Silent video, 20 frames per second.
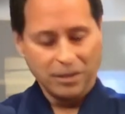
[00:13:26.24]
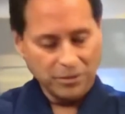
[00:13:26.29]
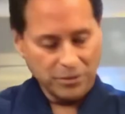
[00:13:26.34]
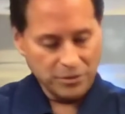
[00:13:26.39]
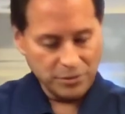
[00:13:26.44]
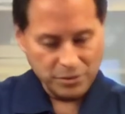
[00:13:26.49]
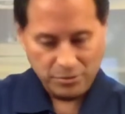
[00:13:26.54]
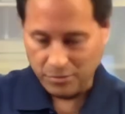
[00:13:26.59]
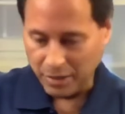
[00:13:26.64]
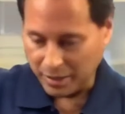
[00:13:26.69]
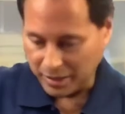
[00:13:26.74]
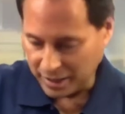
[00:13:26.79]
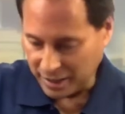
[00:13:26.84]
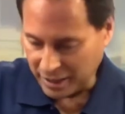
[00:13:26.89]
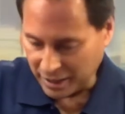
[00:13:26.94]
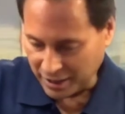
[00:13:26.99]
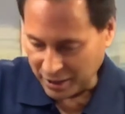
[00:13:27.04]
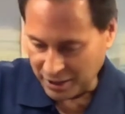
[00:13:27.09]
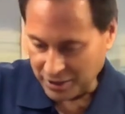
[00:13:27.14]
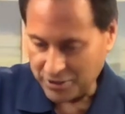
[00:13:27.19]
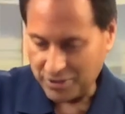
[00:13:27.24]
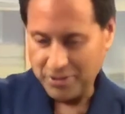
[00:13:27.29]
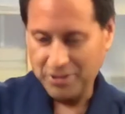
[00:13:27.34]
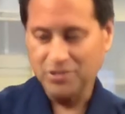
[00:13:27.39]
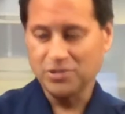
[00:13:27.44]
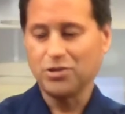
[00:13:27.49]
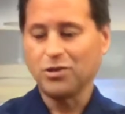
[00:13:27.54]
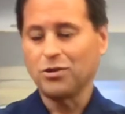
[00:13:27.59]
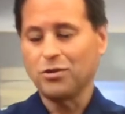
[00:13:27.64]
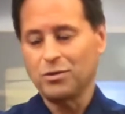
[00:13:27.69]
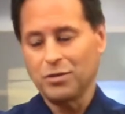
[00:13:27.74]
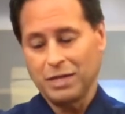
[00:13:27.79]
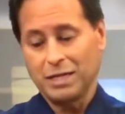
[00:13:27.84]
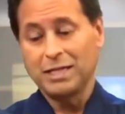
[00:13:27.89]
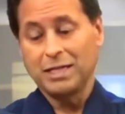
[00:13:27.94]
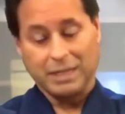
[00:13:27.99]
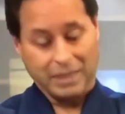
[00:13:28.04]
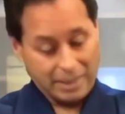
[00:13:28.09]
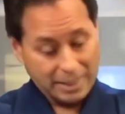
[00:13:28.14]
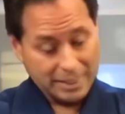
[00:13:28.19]
through the magnetic energy. So
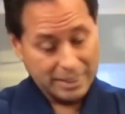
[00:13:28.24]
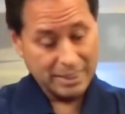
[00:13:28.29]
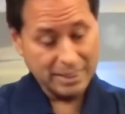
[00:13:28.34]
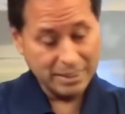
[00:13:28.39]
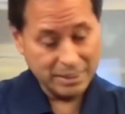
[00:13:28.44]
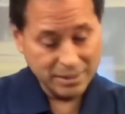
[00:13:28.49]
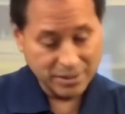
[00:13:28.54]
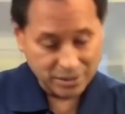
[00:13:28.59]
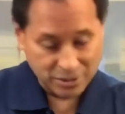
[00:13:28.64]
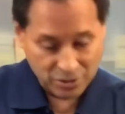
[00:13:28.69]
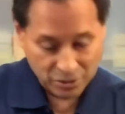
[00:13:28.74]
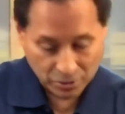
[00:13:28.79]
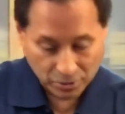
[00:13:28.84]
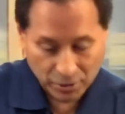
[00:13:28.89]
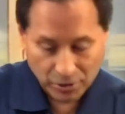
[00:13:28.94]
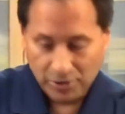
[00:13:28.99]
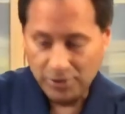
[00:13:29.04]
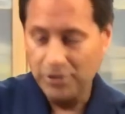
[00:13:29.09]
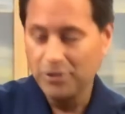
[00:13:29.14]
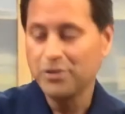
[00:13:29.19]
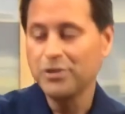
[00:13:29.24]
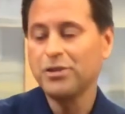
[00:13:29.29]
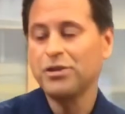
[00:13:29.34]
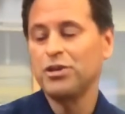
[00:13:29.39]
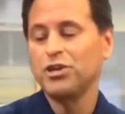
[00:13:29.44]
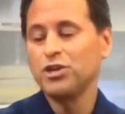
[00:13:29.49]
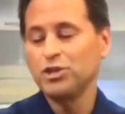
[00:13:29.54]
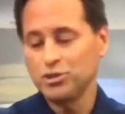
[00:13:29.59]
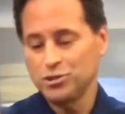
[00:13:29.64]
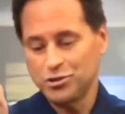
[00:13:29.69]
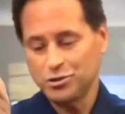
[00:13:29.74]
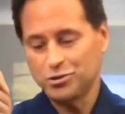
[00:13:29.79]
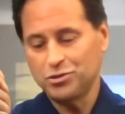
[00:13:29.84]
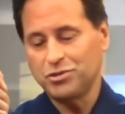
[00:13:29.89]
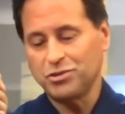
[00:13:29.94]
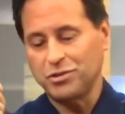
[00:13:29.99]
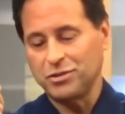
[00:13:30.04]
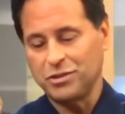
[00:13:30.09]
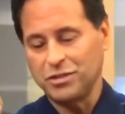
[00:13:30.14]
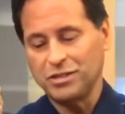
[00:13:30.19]
this is a superior
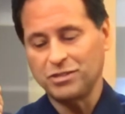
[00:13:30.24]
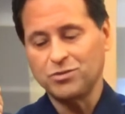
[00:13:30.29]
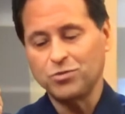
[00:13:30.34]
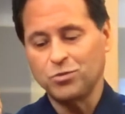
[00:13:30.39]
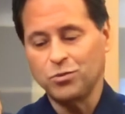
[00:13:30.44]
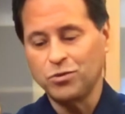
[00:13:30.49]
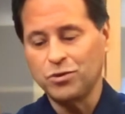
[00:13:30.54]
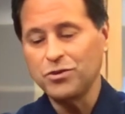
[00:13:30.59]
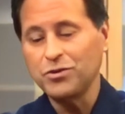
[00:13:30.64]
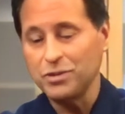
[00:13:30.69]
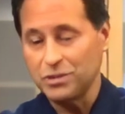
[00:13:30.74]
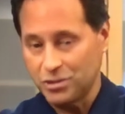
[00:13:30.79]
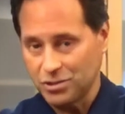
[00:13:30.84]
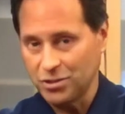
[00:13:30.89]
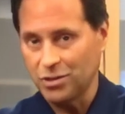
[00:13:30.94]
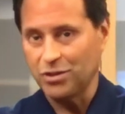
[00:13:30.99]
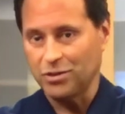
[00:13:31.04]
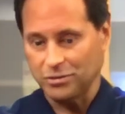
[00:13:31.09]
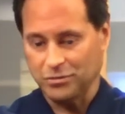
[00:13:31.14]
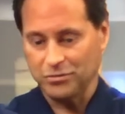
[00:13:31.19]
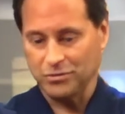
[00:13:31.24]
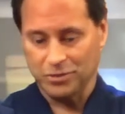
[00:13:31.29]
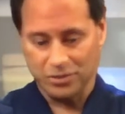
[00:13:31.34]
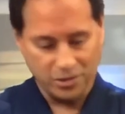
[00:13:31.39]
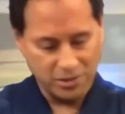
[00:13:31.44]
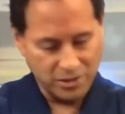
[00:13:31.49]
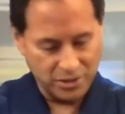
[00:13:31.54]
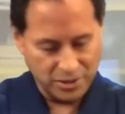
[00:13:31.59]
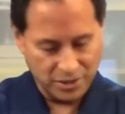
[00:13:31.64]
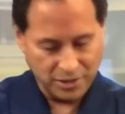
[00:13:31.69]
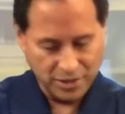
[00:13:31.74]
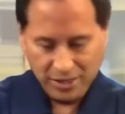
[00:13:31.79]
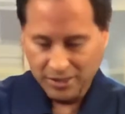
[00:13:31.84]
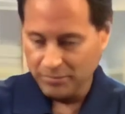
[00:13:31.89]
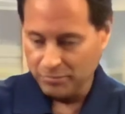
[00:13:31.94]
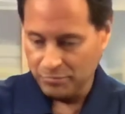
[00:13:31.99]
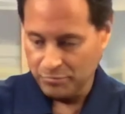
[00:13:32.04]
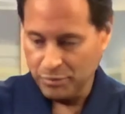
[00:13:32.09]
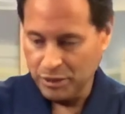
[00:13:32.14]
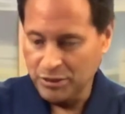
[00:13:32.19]
juicer. It's worth its salt for sure.
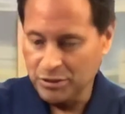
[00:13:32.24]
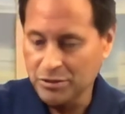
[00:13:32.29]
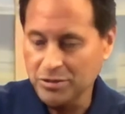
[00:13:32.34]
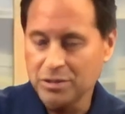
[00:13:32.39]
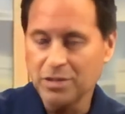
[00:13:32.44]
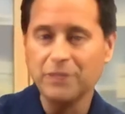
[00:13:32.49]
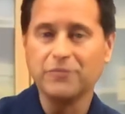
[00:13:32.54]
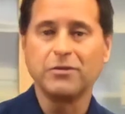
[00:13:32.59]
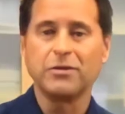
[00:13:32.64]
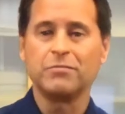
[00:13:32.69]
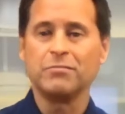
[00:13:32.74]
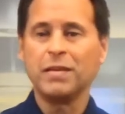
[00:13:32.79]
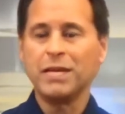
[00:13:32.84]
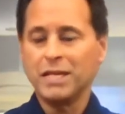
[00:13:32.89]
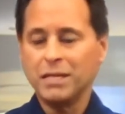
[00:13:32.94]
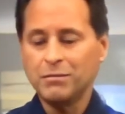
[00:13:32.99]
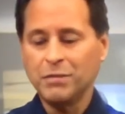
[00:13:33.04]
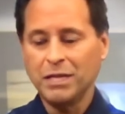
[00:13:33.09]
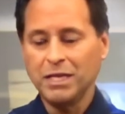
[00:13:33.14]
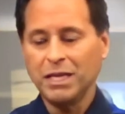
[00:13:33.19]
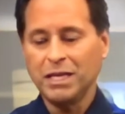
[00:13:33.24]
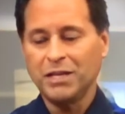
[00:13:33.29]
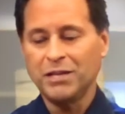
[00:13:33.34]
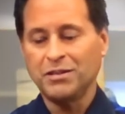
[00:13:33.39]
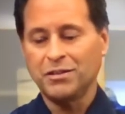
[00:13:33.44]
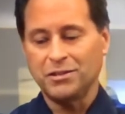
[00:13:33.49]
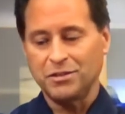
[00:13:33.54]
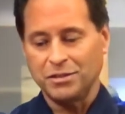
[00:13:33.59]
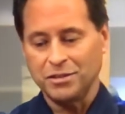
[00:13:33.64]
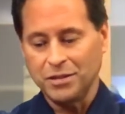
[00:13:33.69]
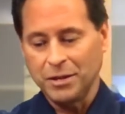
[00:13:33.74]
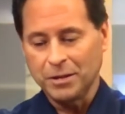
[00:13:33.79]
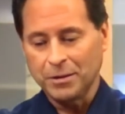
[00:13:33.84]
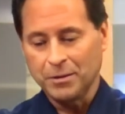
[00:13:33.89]
Been using it for many, many years.